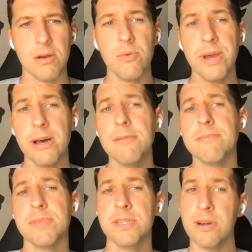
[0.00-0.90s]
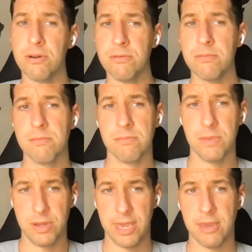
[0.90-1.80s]
Well, so
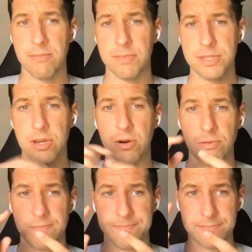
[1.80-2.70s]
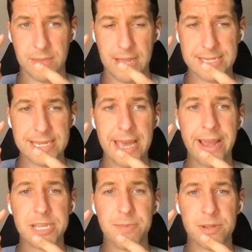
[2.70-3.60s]
it's a
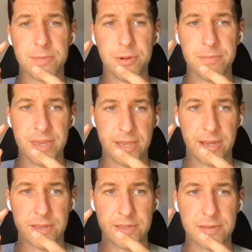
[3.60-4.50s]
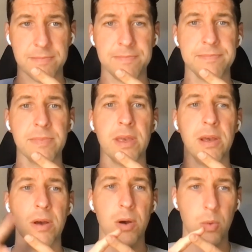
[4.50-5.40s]
10x multiple because
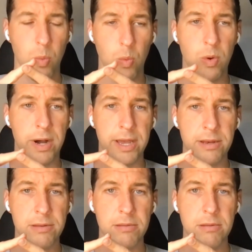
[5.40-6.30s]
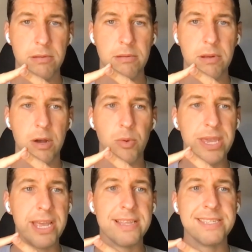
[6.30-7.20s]
one,
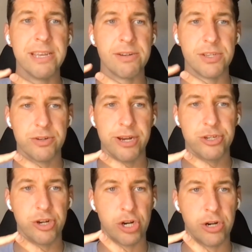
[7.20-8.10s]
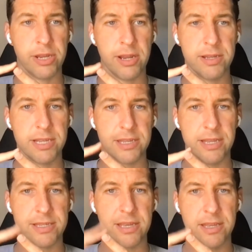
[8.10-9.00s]
we get seller discretionary earnings. It's
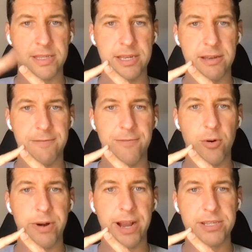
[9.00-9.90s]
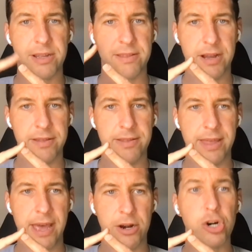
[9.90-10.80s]
a 4x on
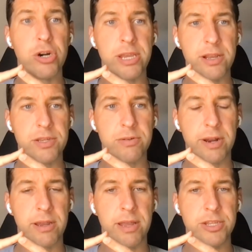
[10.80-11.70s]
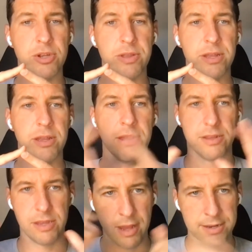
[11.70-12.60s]
that earnings, right?
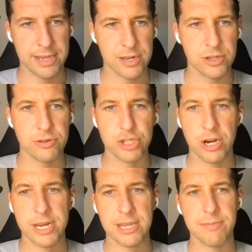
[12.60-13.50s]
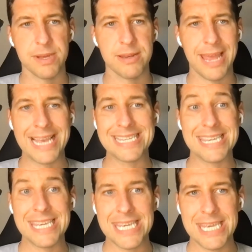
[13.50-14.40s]
And not to get too jargony, but
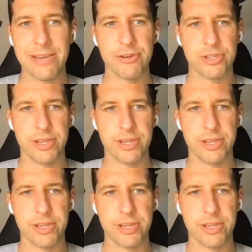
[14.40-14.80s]
SDE or